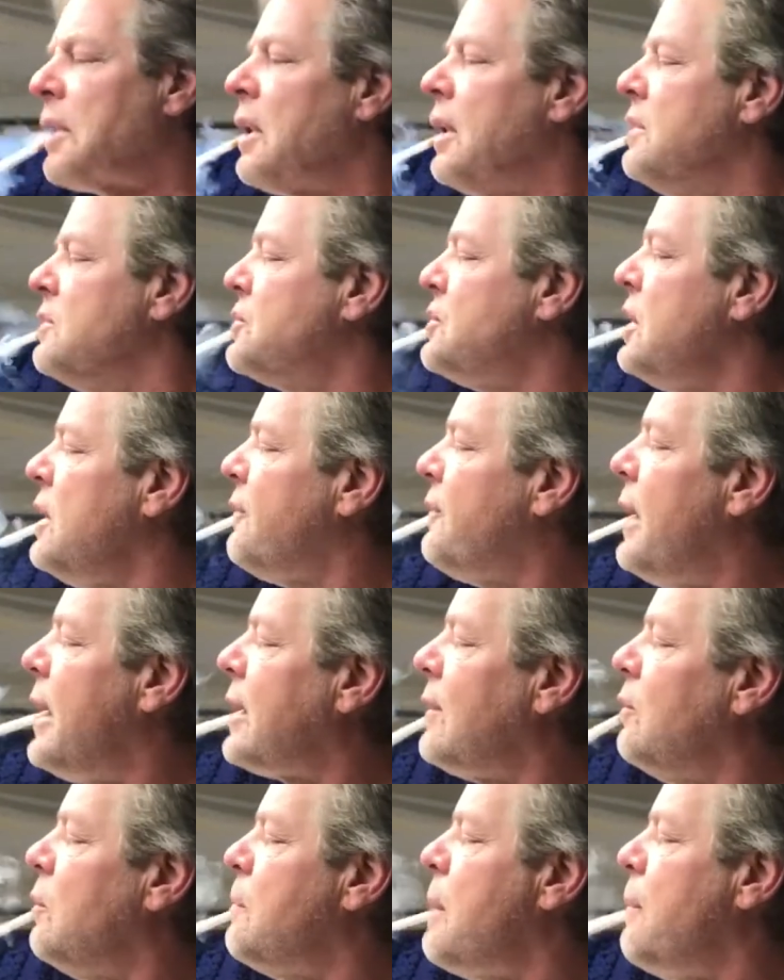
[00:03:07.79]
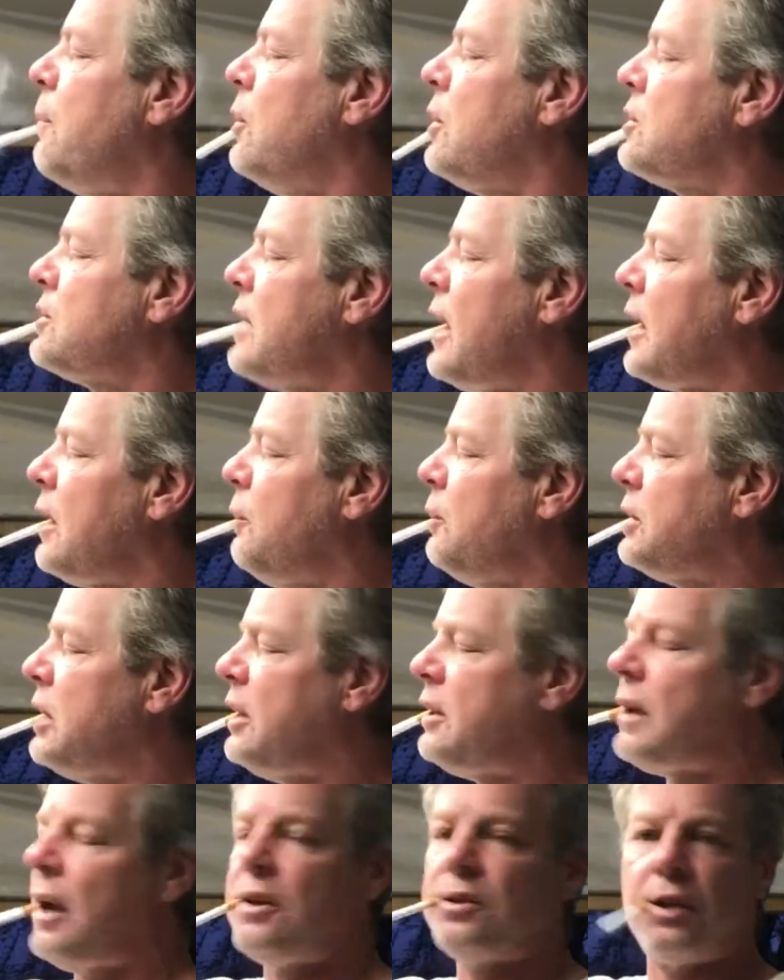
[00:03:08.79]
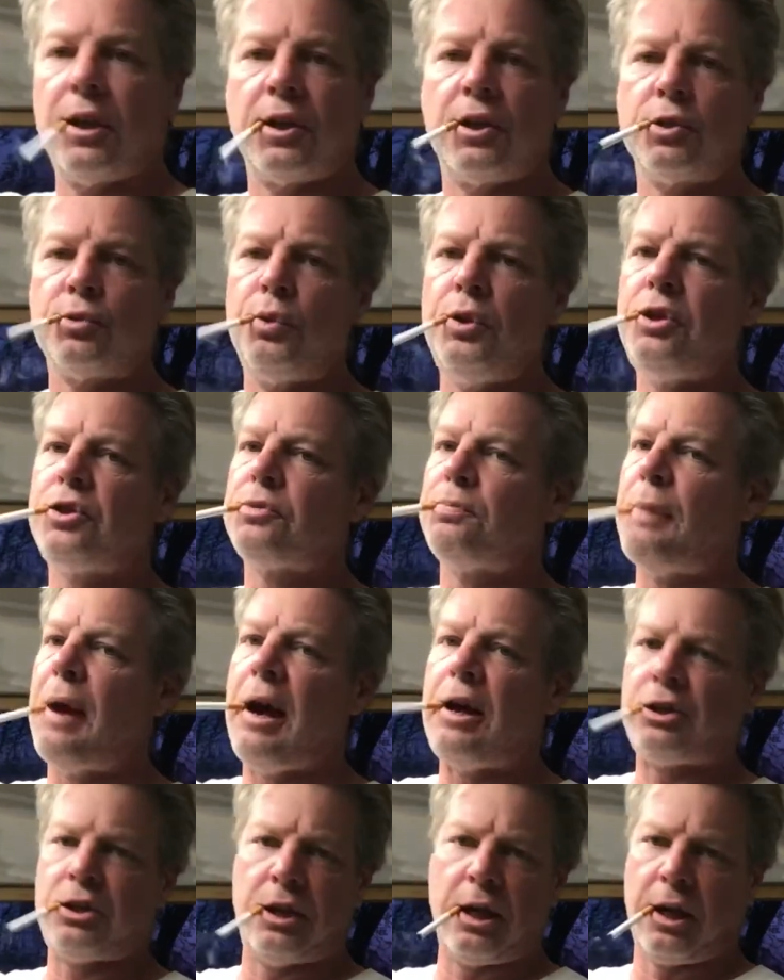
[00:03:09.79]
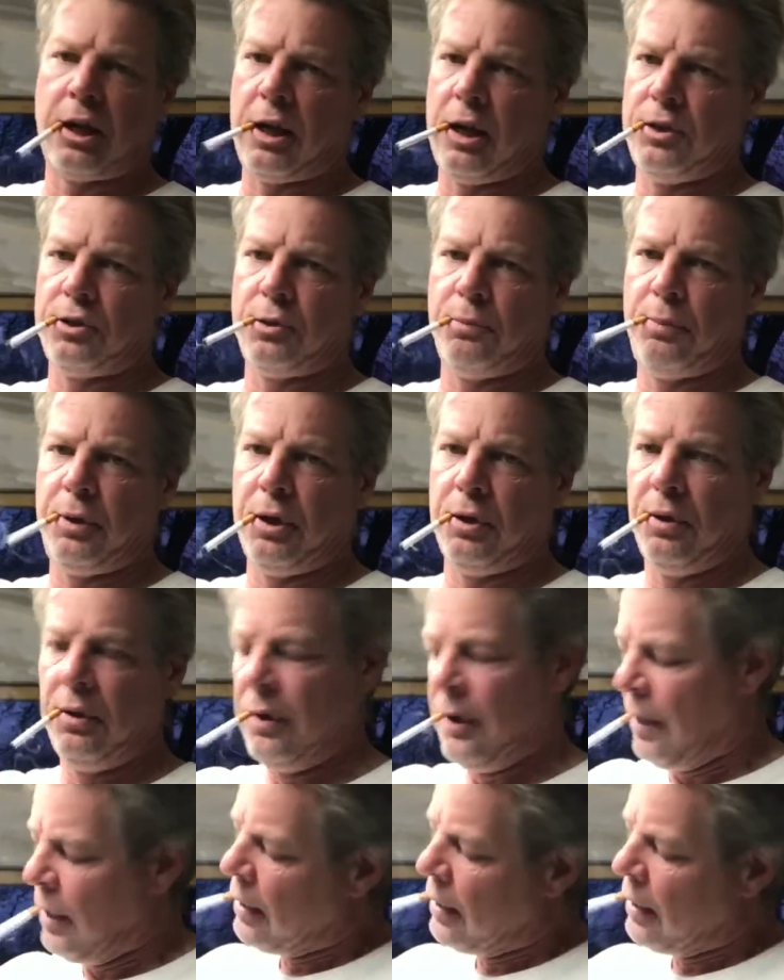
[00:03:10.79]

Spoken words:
and see if I can remember exactly what they taste like, because we smashed that case of beer.